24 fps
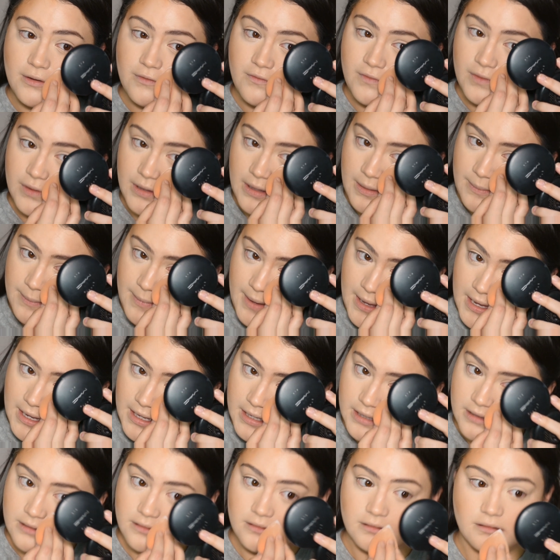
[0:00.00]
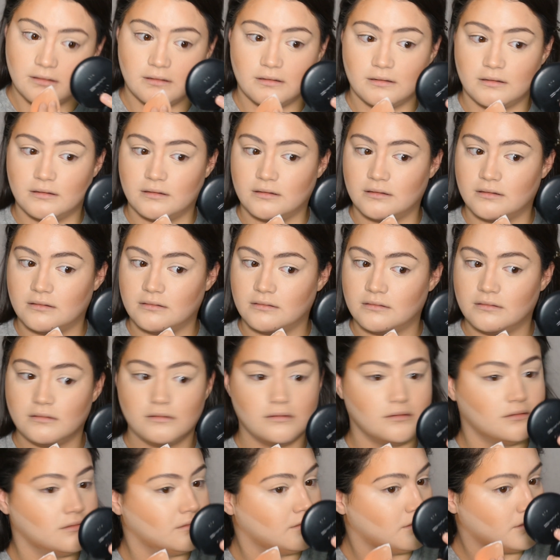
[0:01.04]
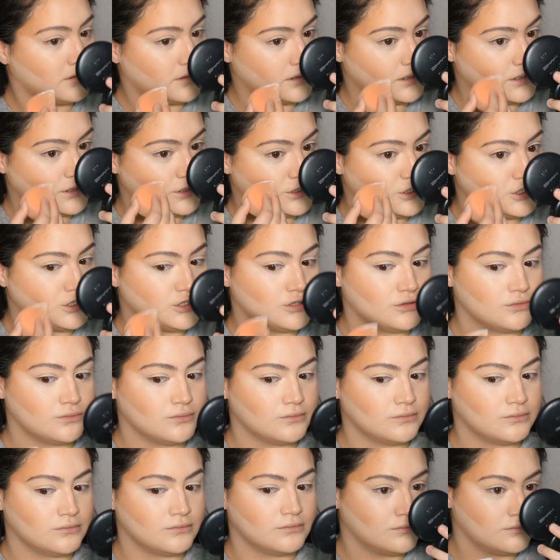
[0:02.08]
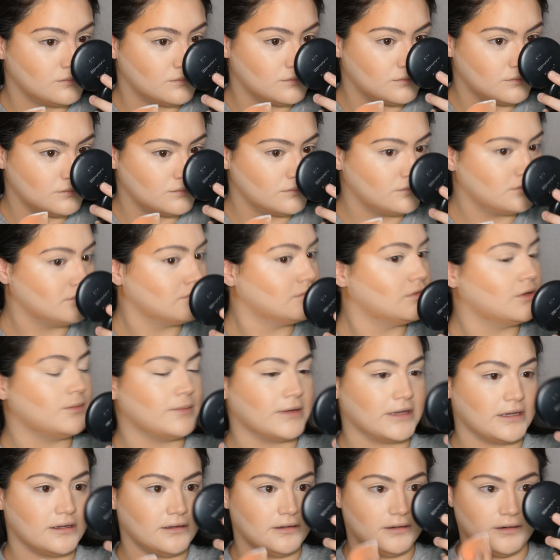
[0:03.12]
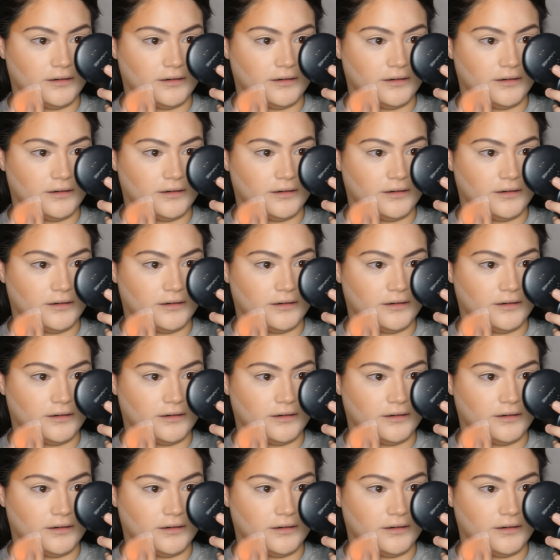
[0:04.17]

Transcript: Full on bake. Kitsch. Oh my god,